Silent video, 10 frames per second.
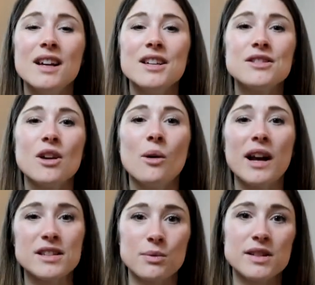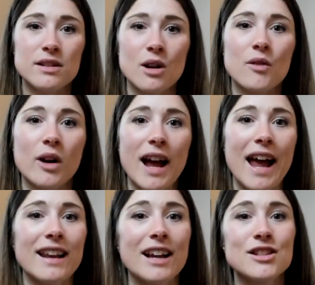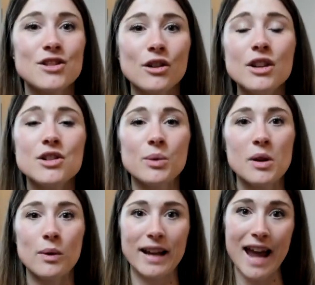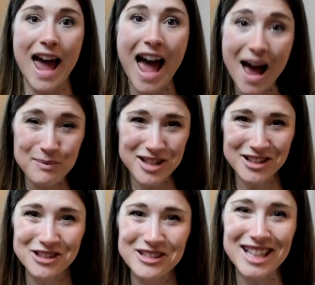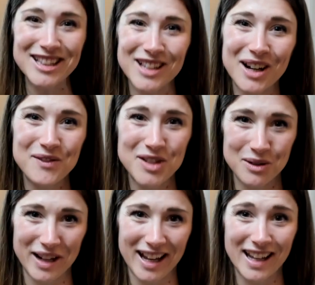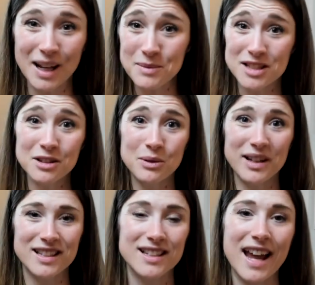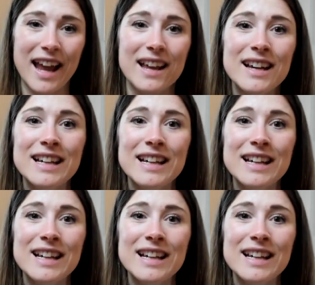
So I switched over and I started doing what I absolutely love doing, and I'm still doing it today,